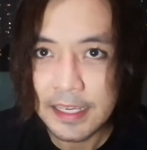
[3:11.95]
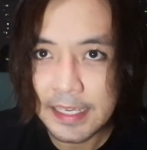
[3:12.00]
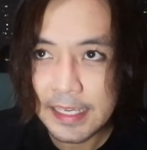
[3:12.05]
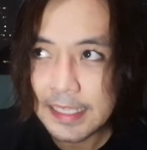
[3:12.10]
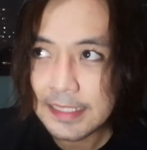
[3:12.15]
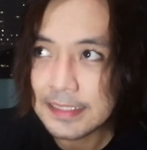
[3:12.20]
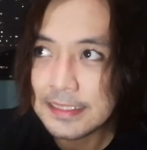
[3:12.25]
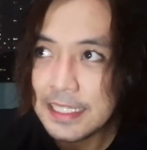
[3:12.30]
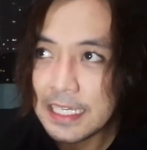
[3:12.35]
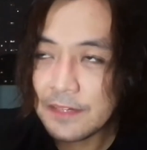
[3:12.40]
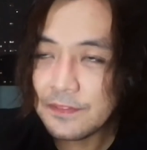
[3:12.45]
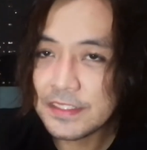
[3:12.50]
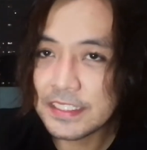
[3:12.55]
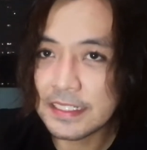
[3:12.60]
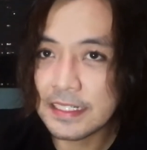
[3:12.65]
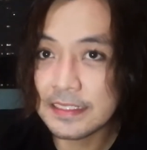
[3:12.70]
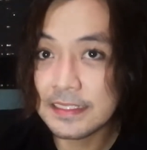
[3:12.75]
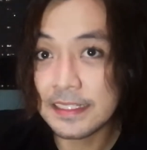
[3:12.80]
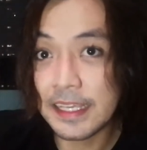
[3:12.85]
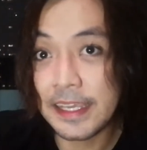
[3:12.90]
It gives
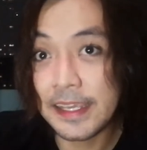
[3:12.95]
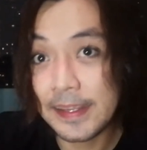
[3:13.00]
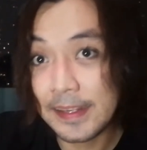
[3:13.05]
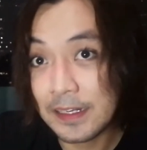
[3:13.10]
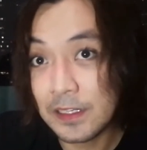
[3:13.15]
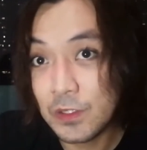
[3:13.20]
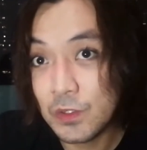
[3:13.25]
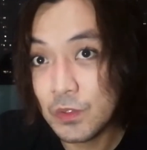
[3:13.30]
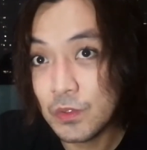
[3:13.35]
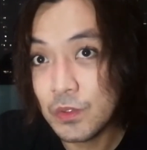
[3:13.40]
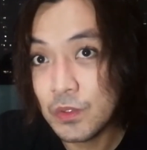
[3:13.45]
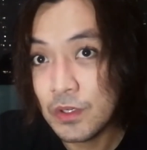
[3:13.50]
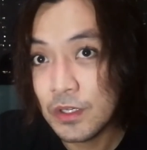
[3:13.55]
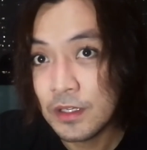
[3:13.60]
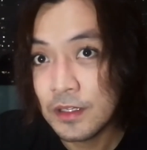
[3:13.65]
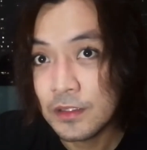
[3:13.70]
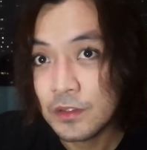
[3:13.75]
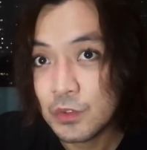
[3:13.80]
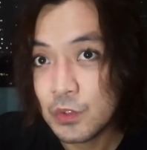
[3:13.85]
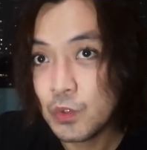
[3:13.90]
us a clue
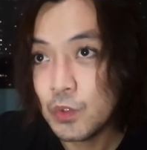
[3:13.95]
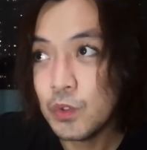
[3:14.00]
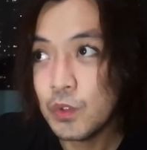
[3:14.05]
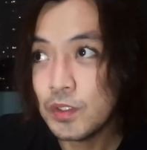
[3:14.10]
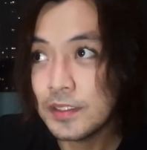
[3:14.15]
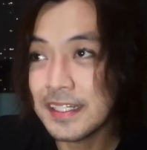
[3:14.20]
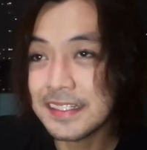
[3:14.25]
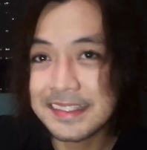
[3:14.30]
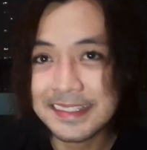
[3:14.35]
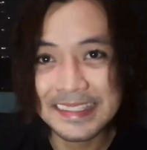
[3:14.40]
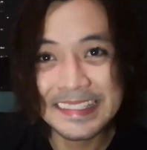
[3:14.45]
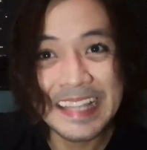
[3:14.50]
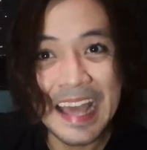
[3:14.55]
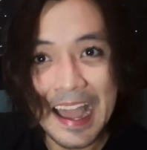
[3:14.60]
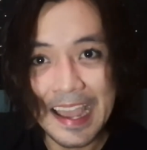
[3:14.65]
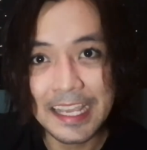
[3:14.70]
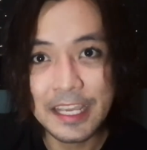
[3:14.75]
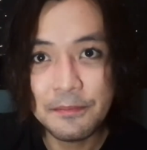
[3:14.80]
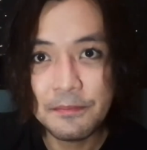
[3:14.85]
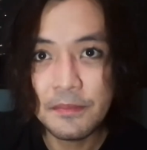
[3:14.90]
to the
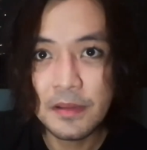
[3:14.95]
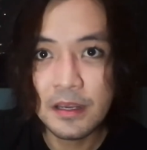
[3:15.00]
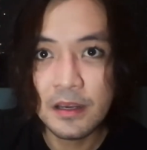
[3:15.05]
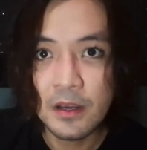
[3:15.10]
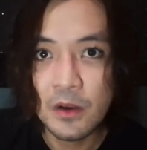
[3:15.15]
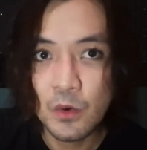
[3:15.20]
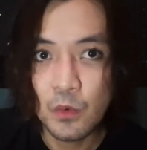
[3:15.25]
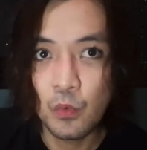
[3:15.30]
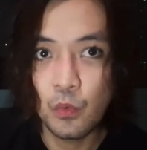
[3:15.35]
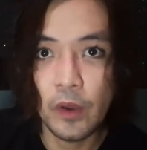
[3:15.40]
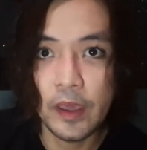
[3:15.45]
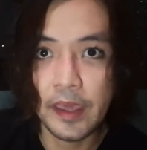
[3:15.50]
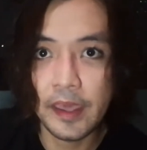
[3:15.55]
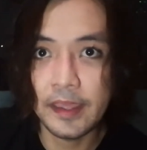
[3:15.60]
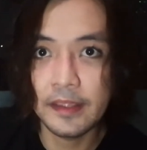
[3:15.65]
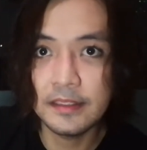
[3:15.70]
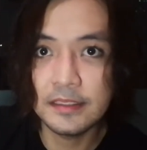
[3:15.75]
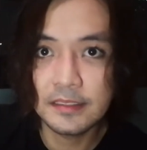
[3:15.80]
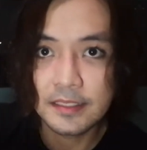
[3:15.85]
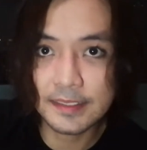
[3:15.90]
time
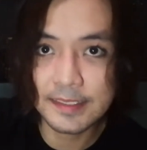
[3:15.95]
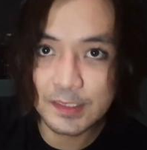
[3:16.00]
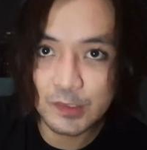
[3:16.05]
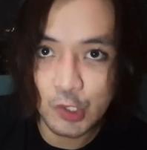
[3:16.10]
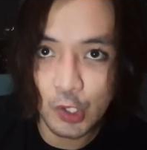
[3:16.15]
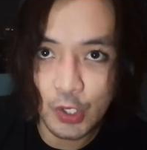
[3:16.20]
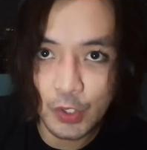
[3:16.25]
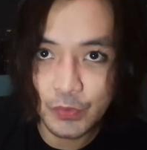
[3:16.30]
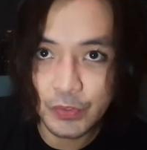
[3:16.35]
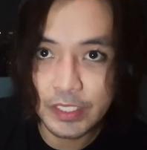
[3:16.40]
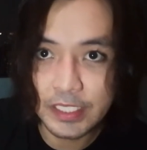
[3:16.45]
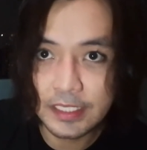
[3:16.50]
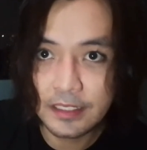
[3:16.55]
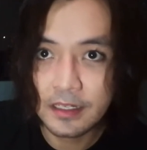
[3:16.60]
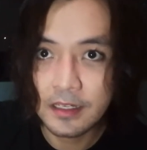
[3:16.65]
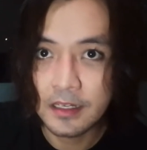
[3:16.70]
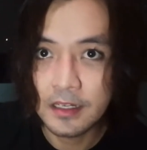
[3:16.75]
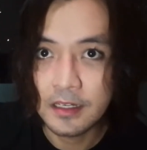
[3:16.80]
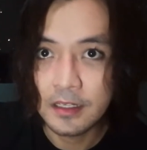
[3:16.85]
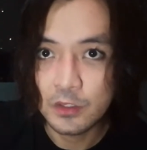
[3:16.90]
when the story
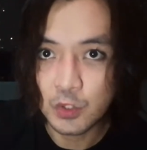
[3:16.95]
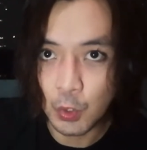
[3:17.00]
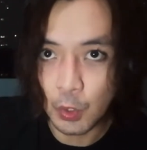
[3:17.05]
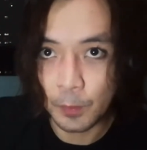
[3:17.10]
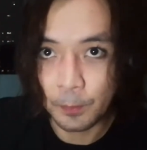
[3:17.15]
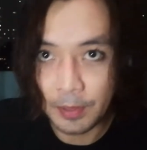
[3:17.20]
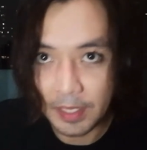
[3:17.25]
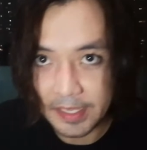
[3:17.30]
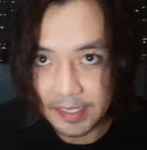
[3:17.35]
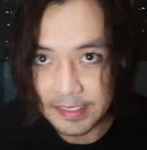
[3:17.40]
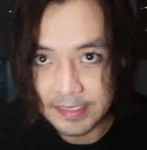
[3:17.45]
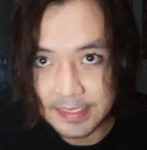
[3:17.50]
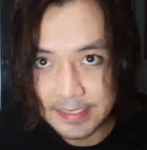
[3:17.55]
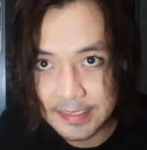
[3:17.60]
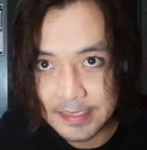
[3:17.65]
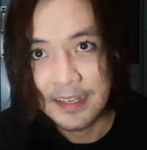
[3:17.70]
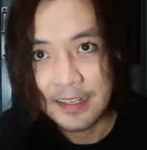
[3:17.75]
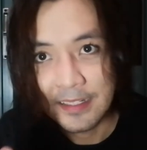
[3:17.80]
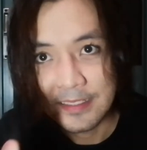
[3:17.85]
took place.